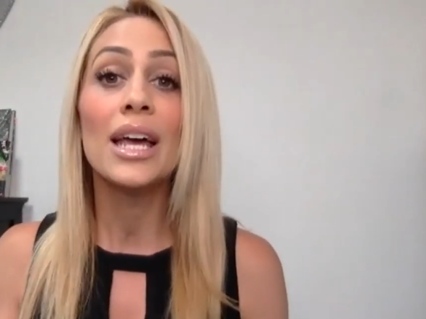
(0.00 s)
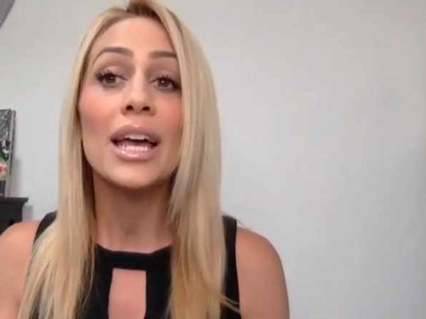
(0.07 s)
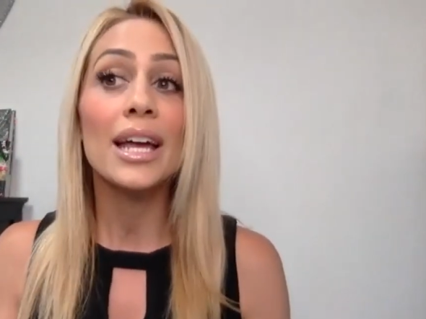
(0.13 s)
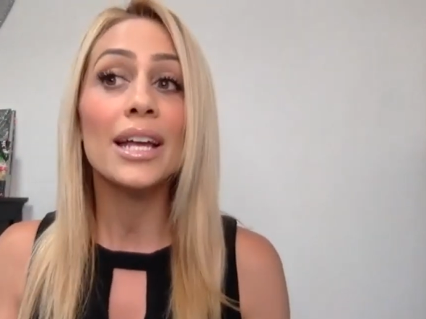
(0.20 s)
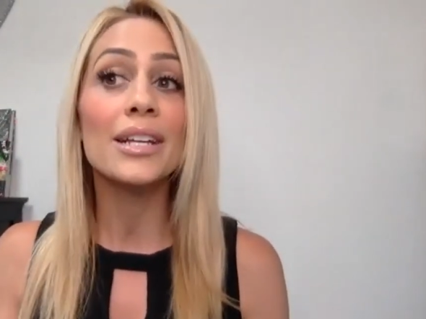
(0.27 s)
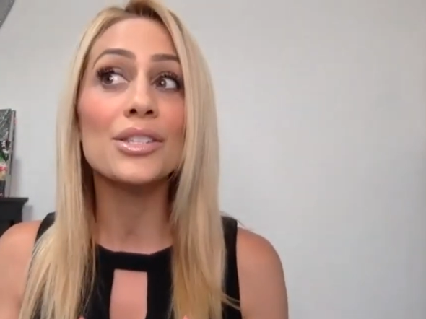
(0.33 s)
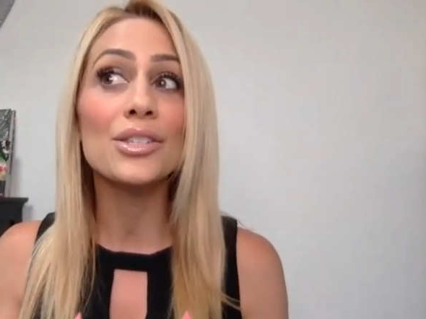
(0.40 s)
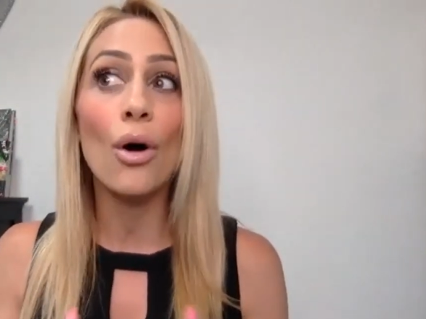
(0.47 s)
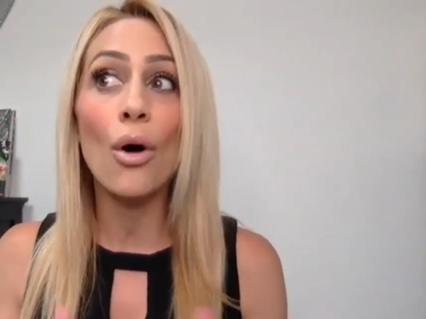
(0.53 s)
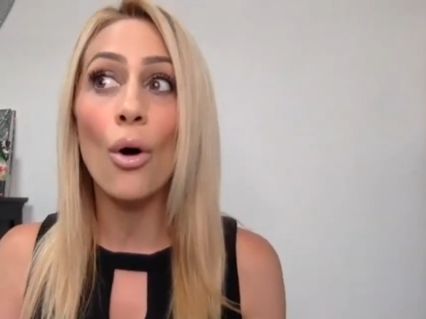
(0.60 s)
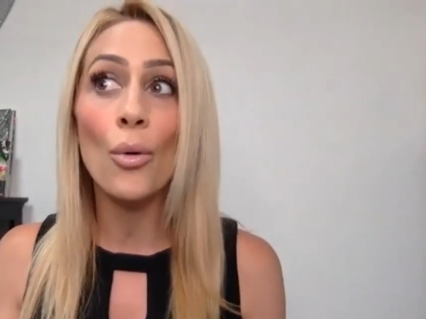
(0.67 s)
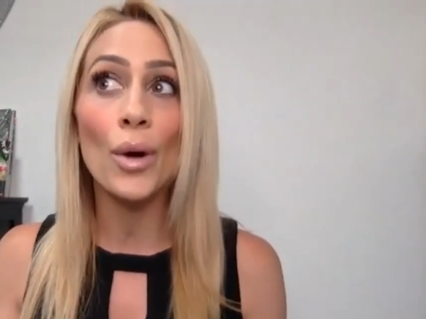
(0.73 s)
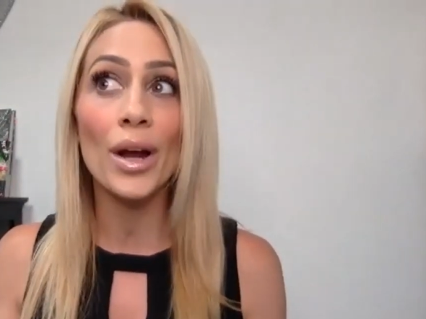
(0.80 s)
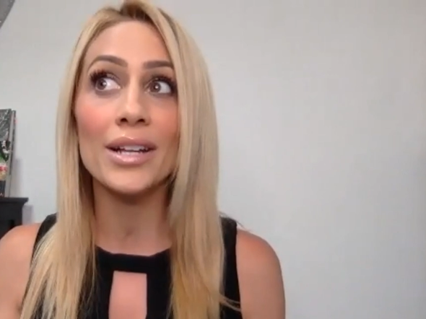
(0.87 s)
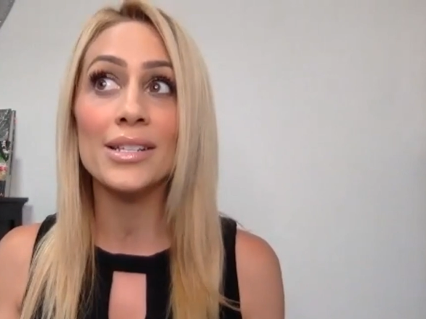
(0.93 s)
is
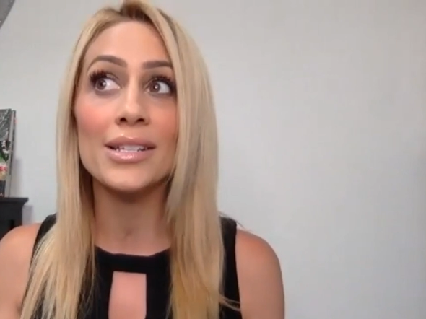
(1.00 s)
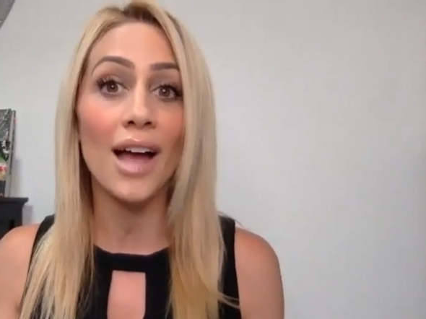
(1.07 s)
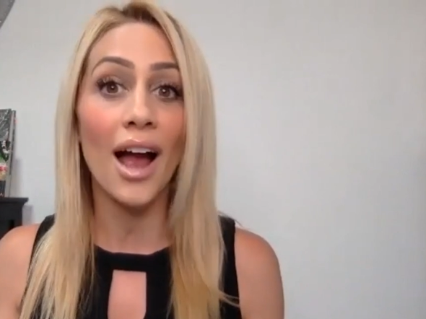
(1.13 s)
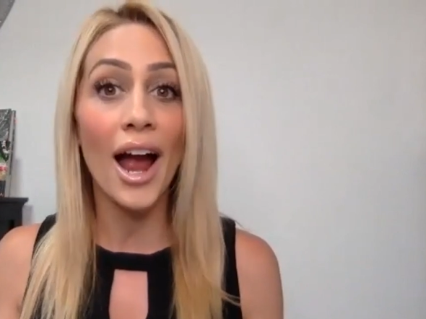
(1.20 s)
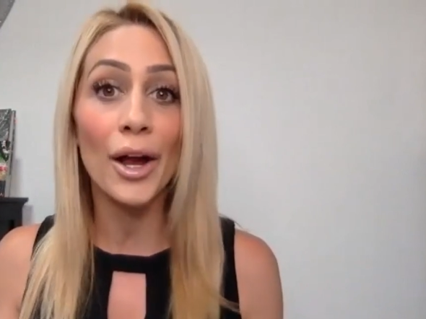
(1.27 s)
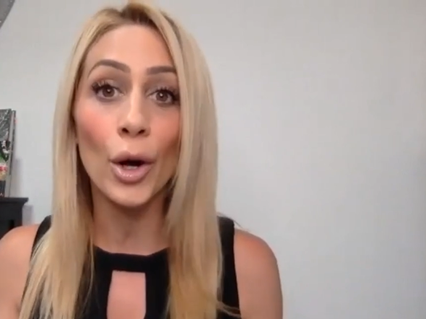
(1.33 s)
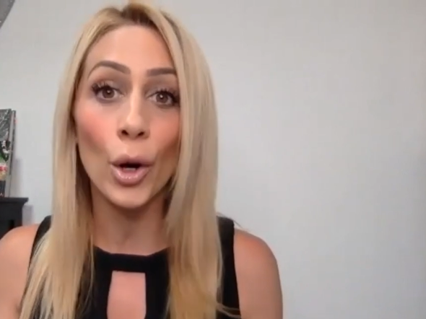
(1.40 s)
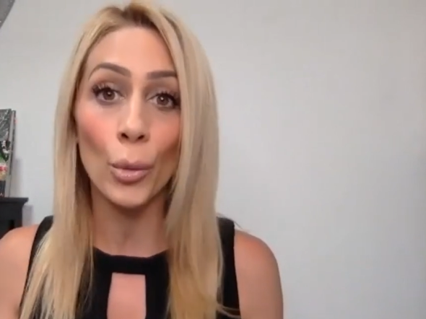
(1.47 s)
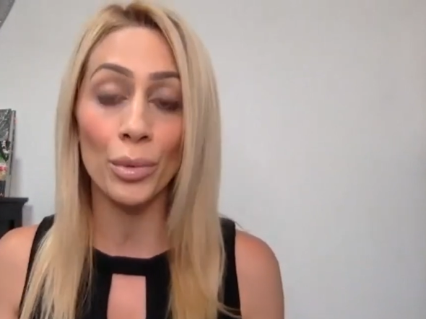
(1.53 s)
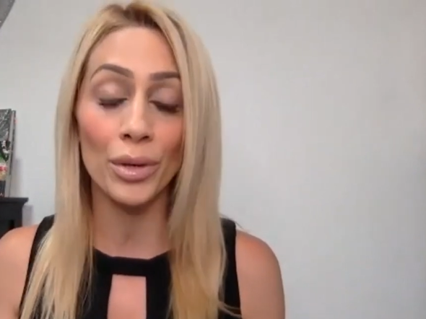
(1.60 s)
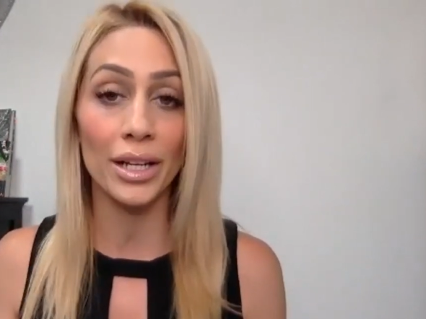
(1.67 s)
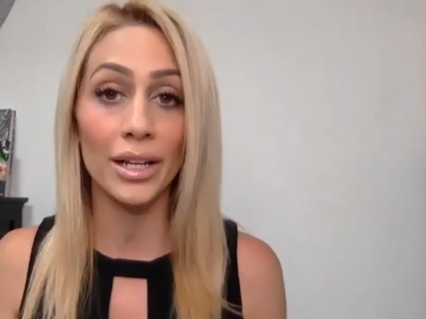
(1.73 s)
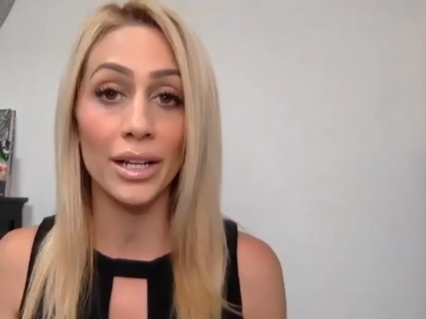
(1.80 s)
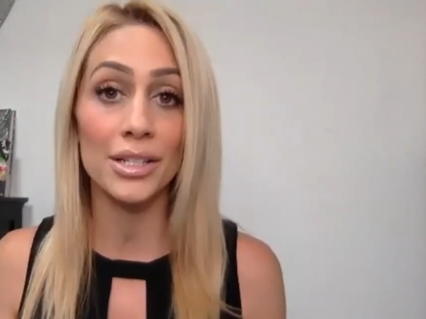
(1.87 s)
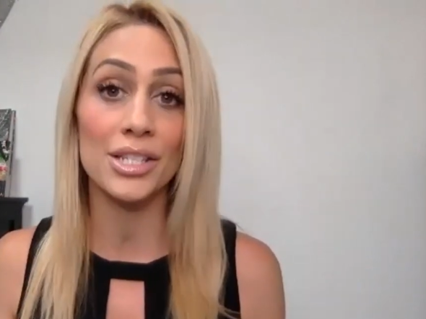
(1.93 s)
always
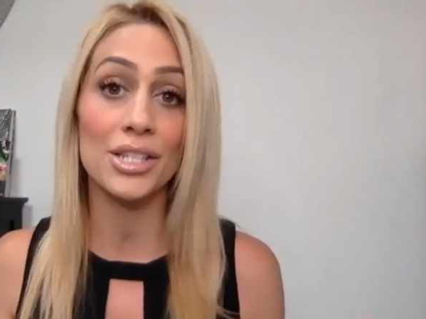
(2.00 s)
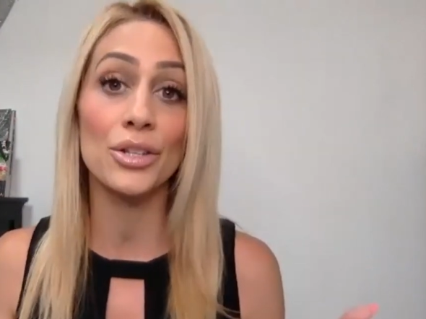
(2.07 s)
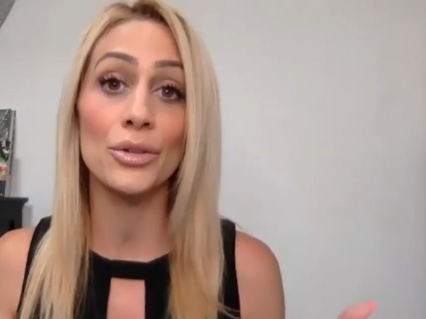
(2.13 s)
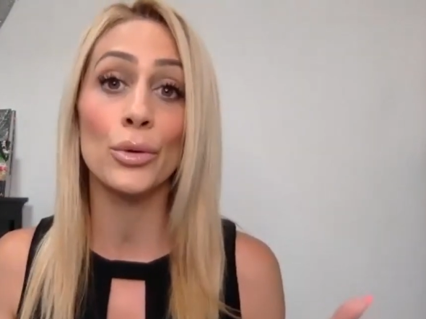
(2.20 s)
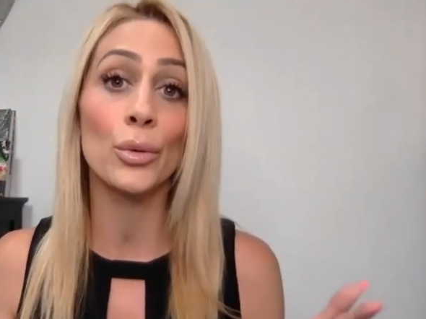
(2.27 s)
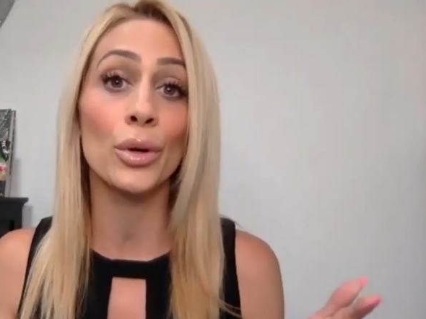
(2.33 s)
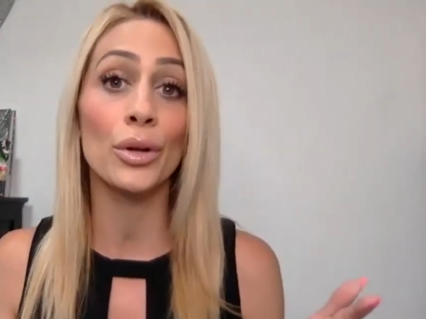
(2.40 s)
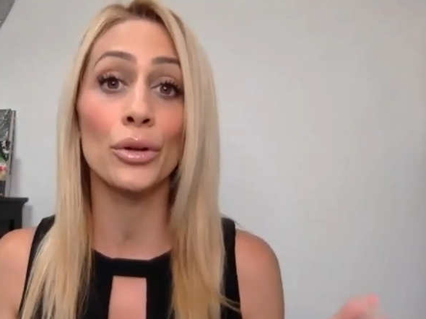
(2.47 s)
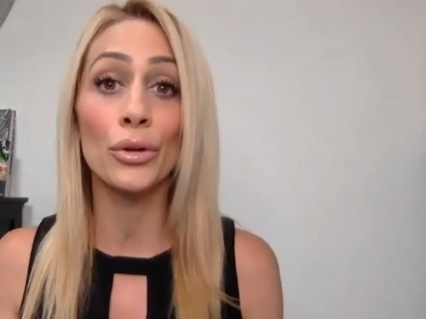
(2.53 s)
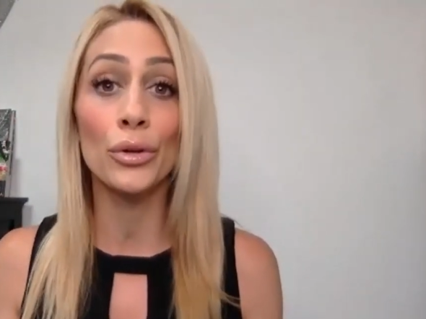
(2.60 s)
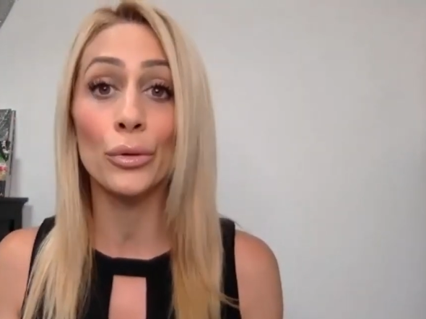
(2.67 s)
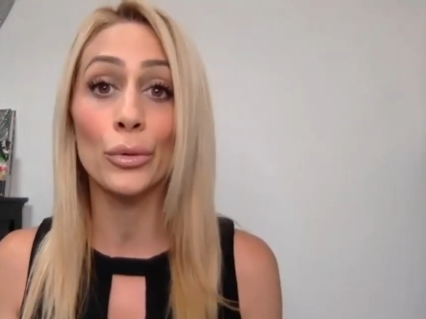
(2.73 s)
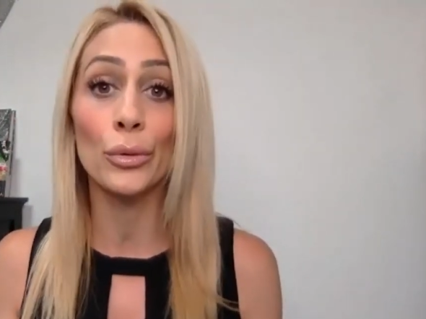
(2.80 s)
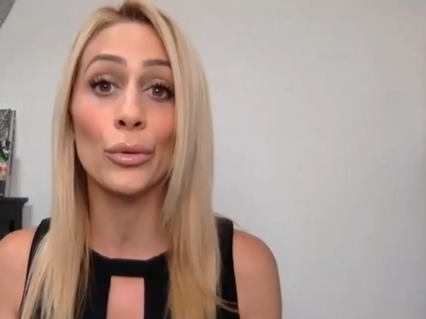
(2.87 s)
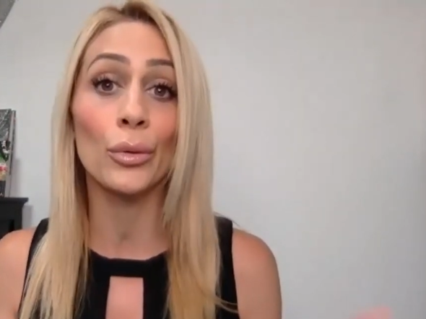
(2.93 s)
eye-opening to
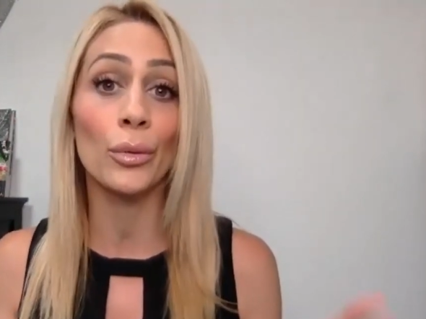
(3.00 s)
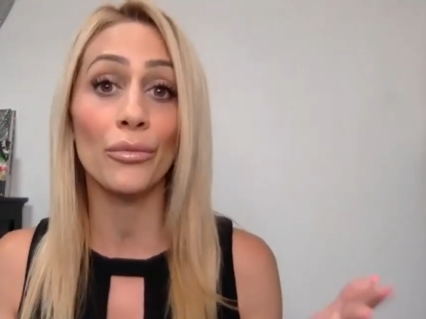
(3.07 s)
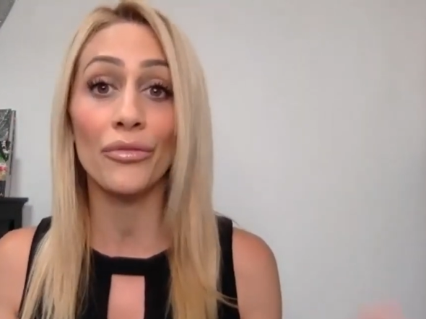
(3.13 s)
new